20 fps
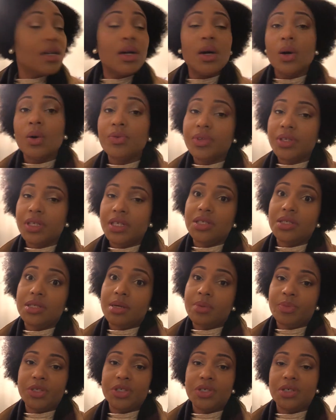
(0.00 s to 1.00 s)
Hopefully the
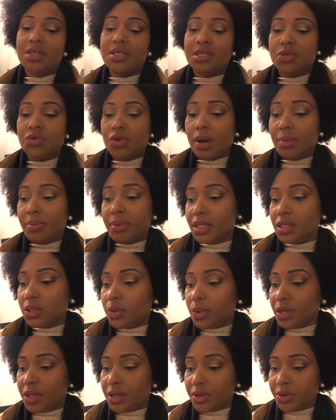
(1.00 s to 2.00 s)
temperature doesn't drop like
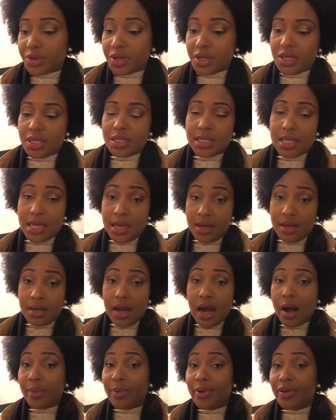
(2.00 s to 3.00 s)
20 degrees and
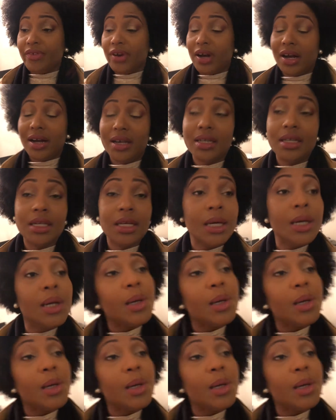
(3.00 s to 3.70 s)
I'll be fine.